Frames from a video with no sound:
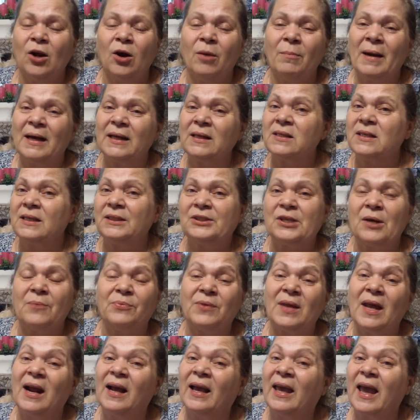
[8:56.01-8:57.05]
I might see
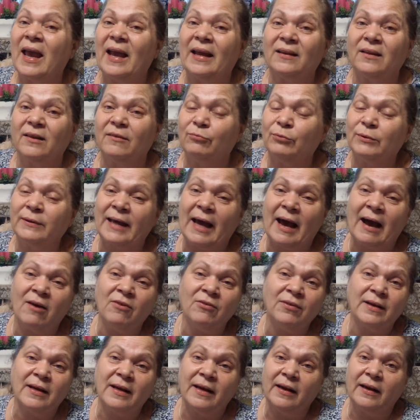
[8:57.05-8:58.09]
something I can't live without,
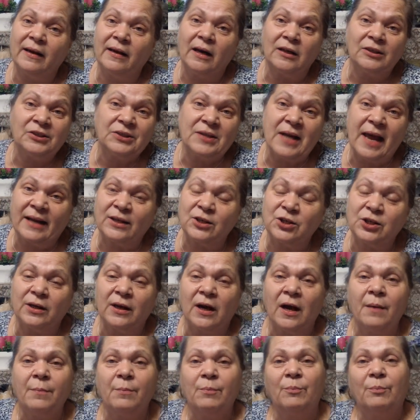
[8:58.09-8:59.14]
and I'll snatch it
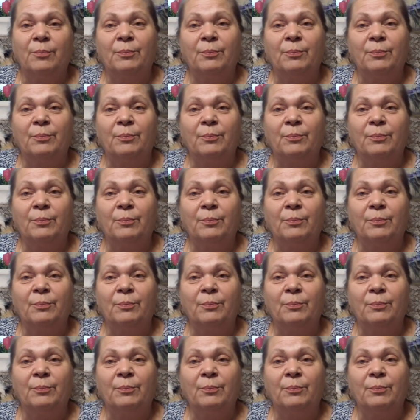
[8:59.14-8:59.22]
up.